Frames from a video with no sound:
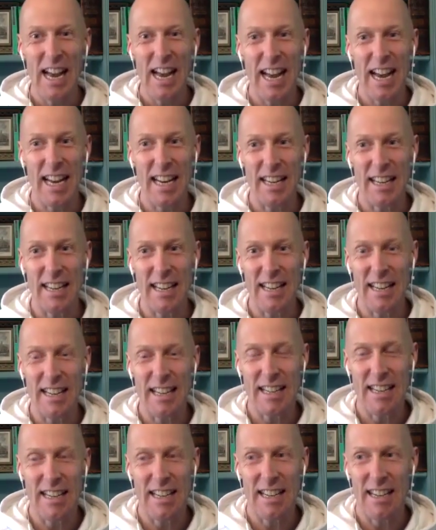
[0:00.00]
And
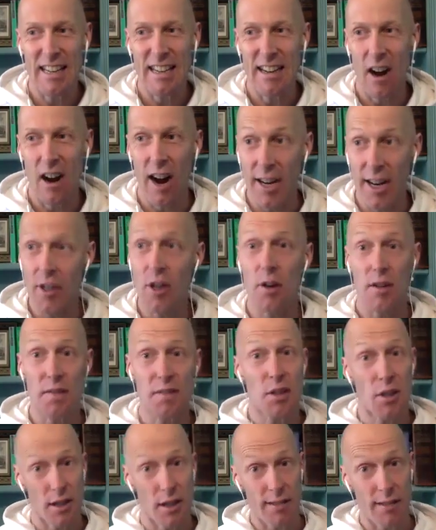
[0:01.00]
I know I've
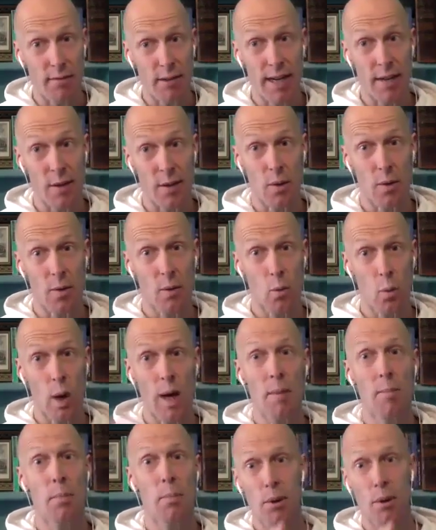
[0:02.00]
certainly read
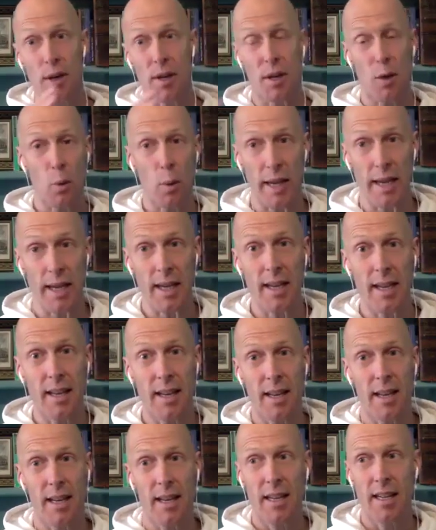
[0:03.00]
one book in a week,
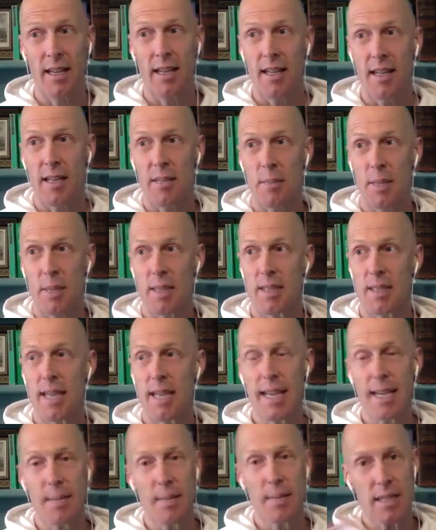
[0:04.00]
but it's
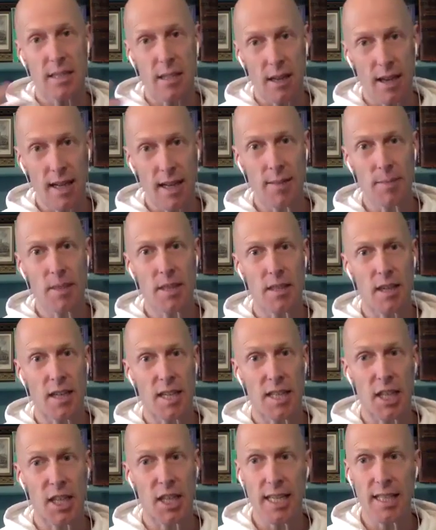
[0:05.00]
taken me time to
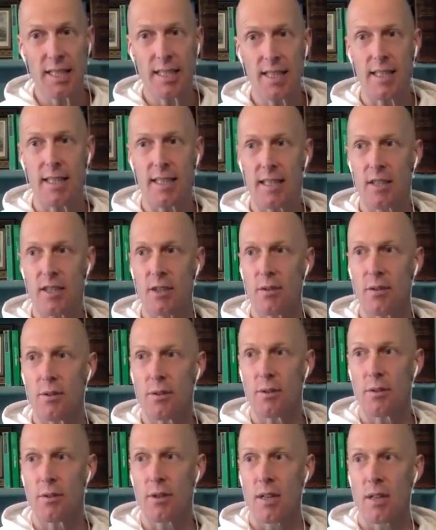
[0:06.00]
digest it,
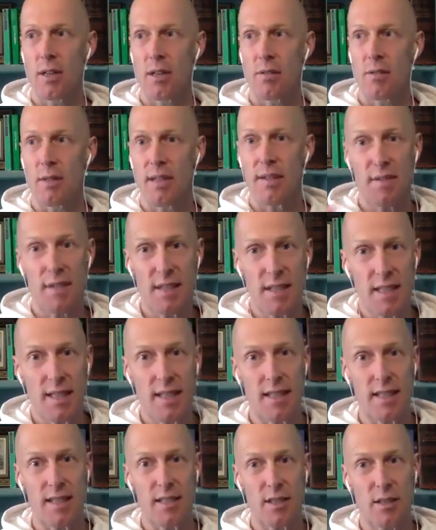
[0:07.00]
to
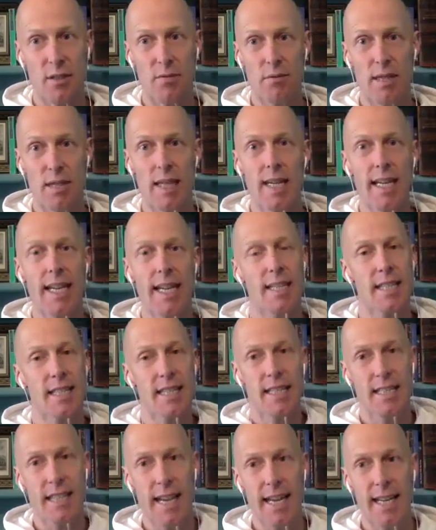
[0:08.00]
revisit it, to really
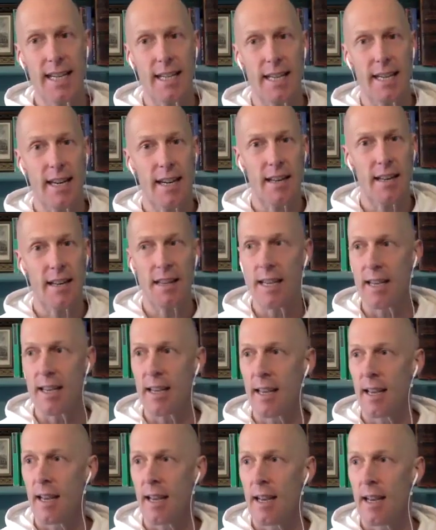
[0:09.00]
understand it. And I think
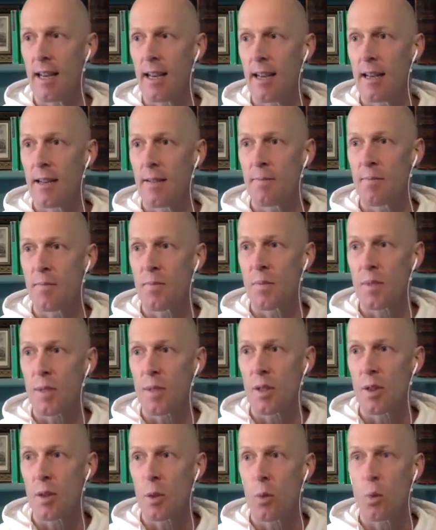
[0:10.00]

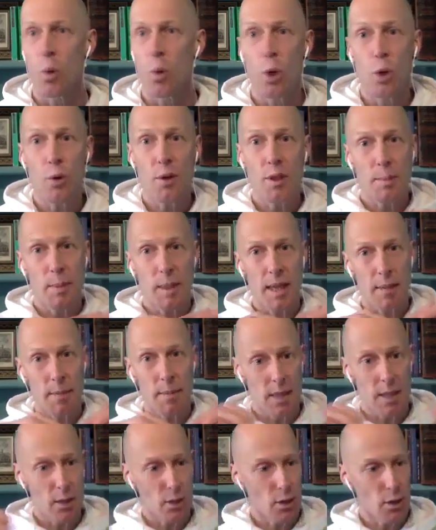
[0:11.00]
the world is
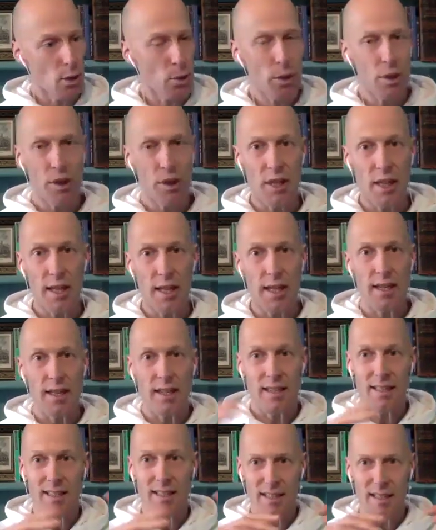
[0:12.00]
becoming so
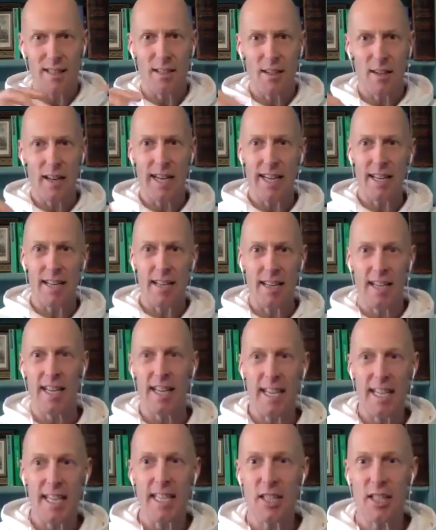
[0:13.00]
thin, do you know, like
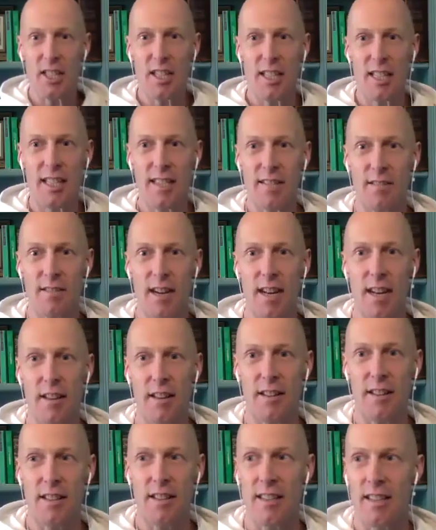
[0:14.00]
an inch thin,
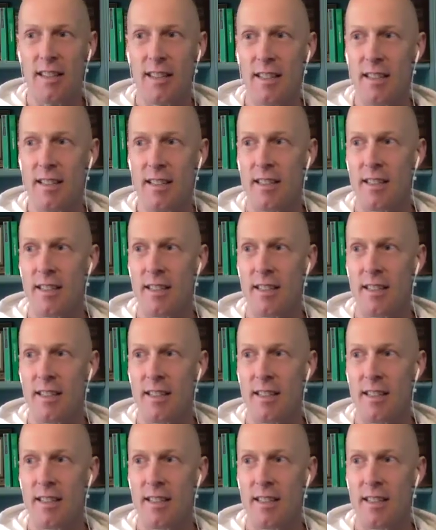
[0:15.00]
rather than